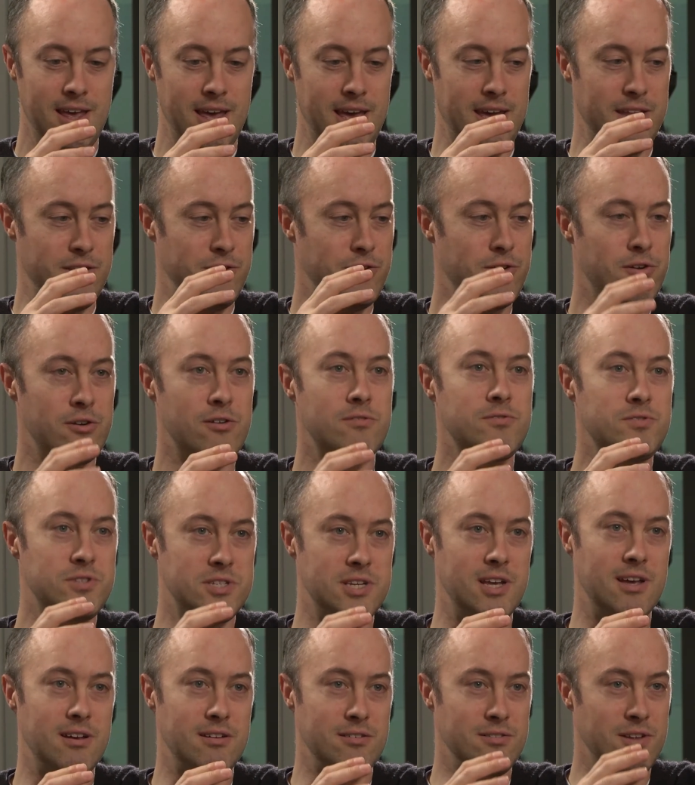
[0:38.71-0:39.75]
a nerve
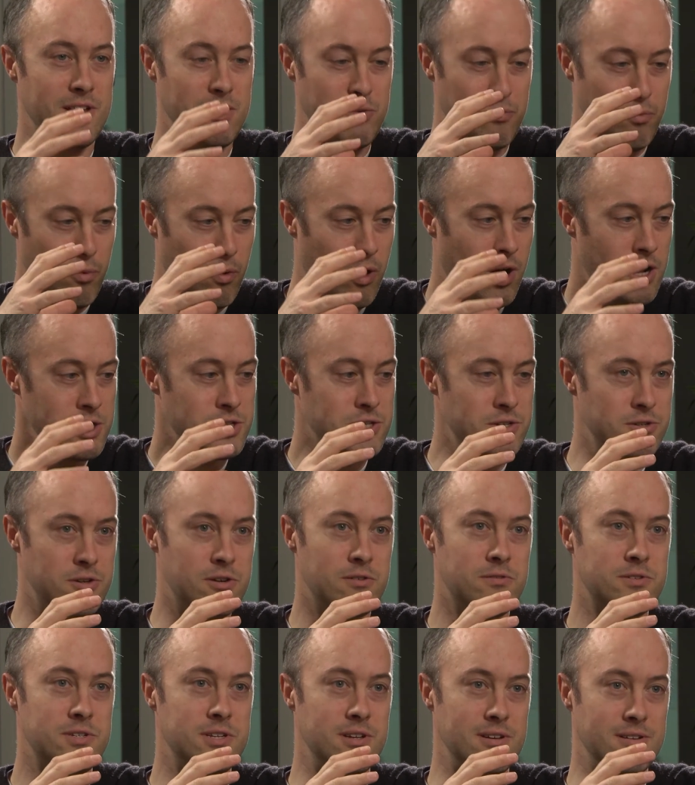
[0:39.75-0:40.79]
cell and watch a
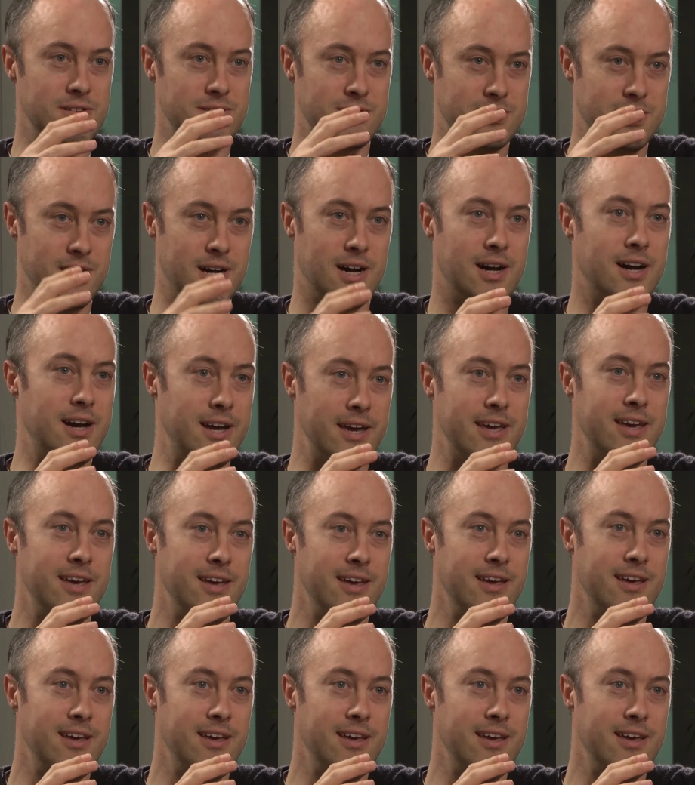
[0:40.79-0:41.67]
nerve cell die